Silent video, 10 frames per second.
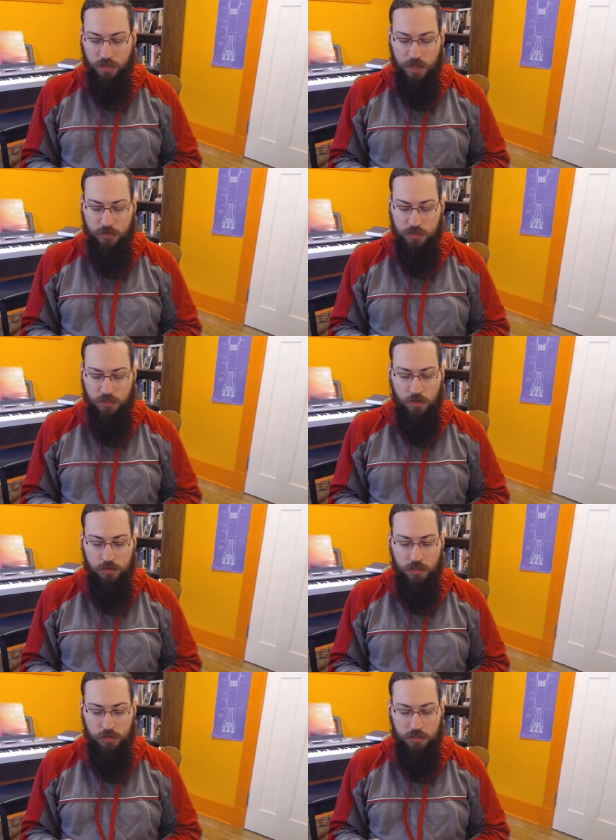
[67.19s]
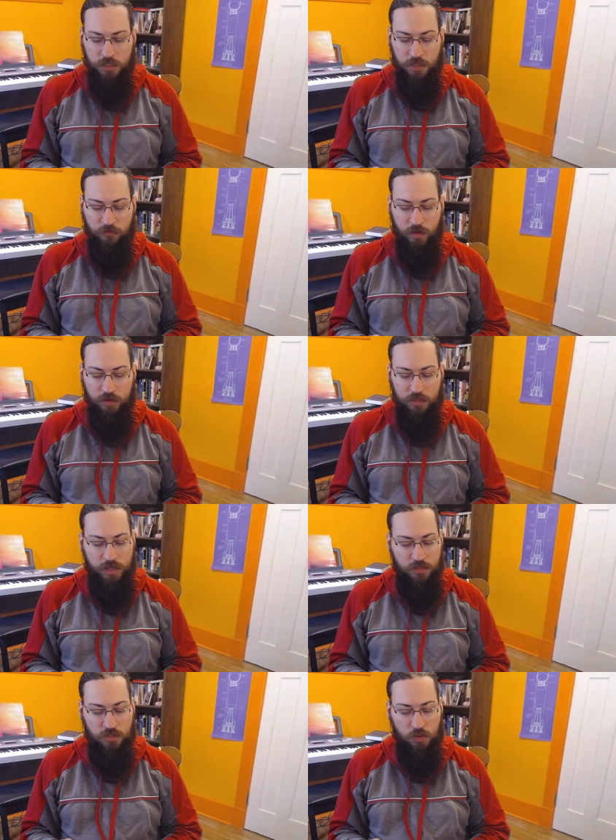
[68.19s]
it came to his own turn to say that vital
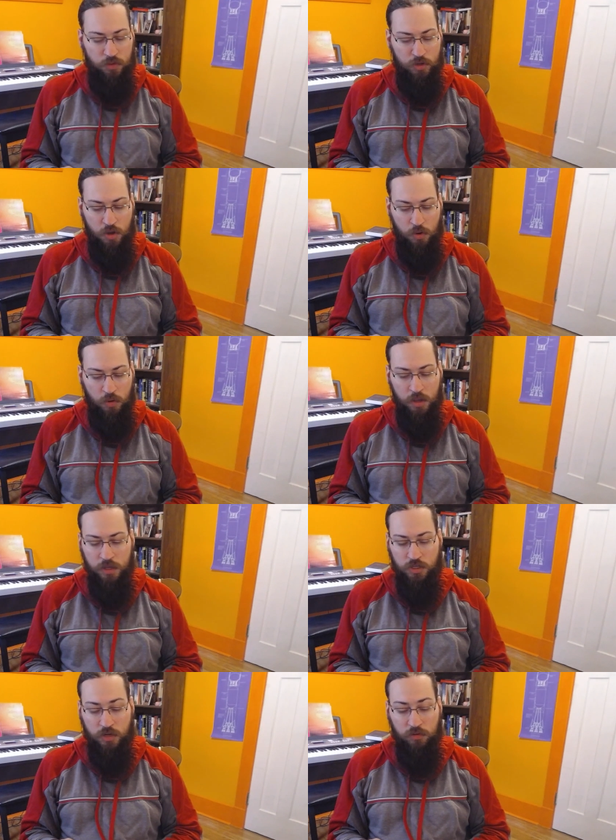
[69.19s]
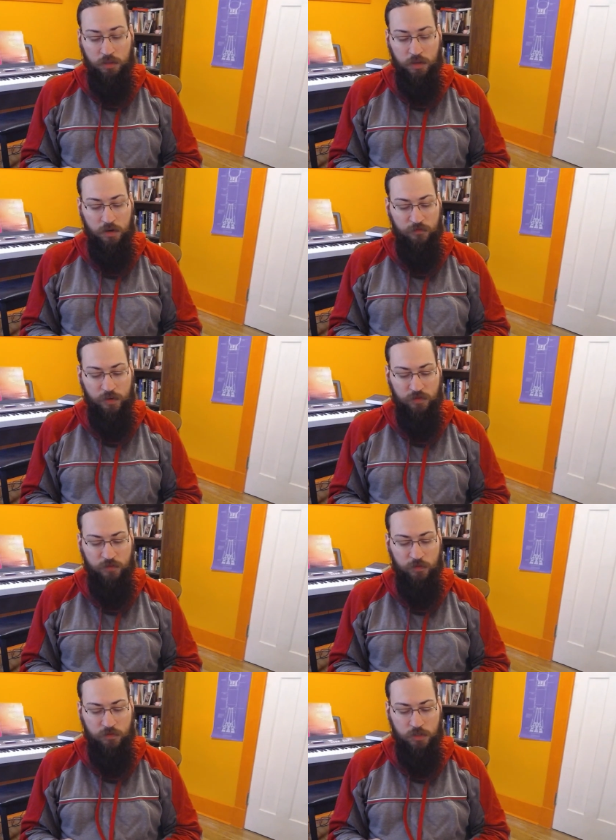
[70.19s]
yes or no, generally on a
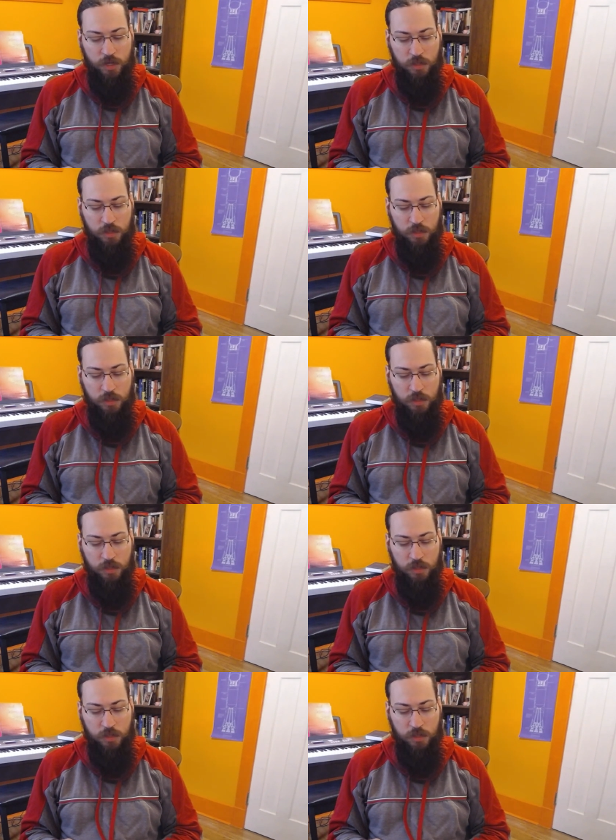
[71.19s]
50-50